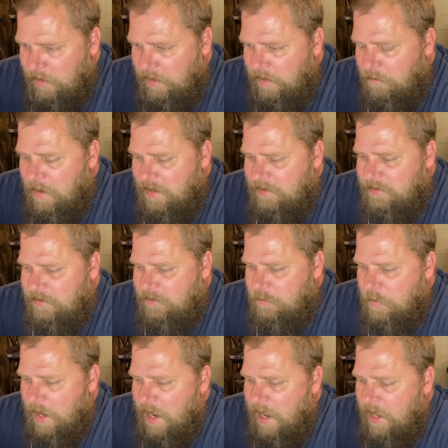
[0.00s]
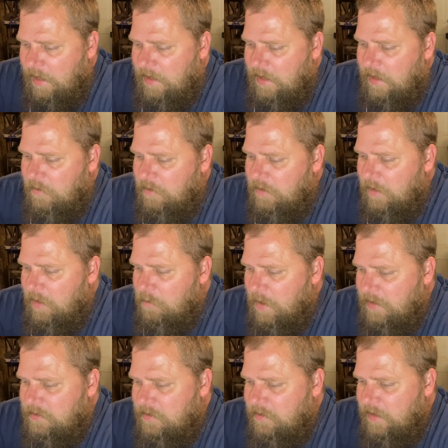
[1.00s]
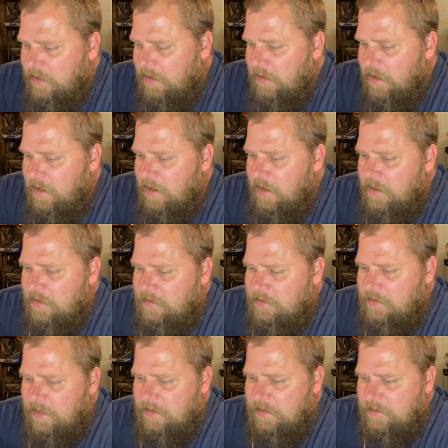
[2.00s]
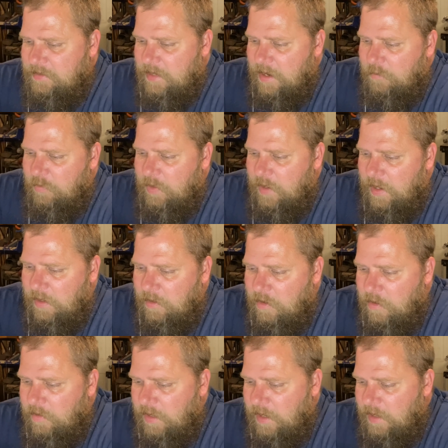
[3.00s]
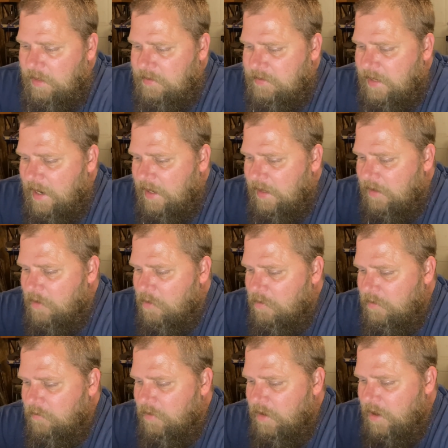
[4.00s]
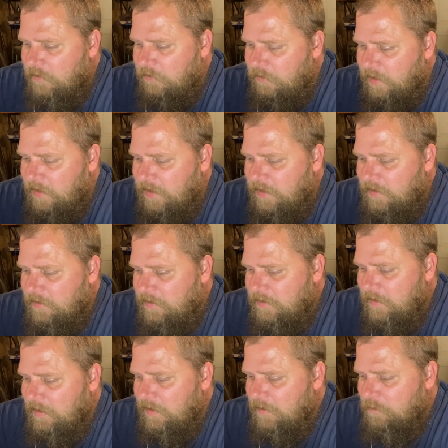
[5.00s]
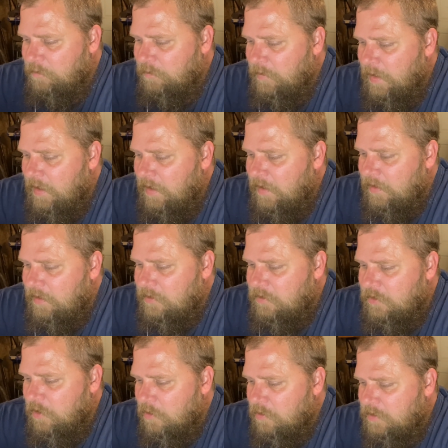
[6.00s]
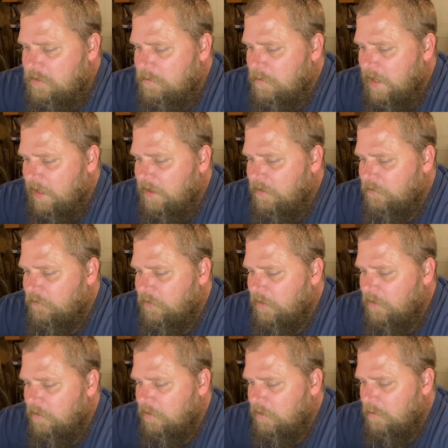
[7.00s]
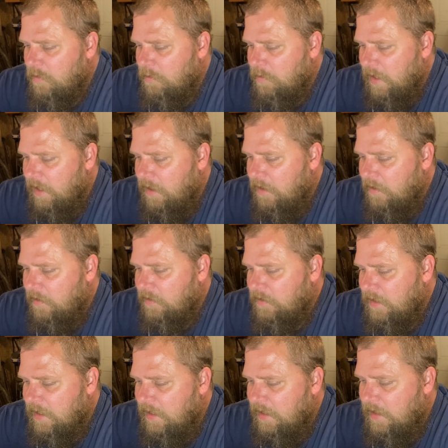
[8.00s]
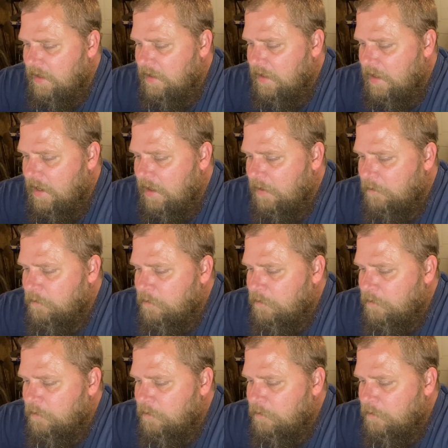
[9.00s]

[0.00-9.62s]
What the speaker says: his message back, he basically said the same thing, that he's got it going rough, and these jokes make him feel a little bit better, and da da da.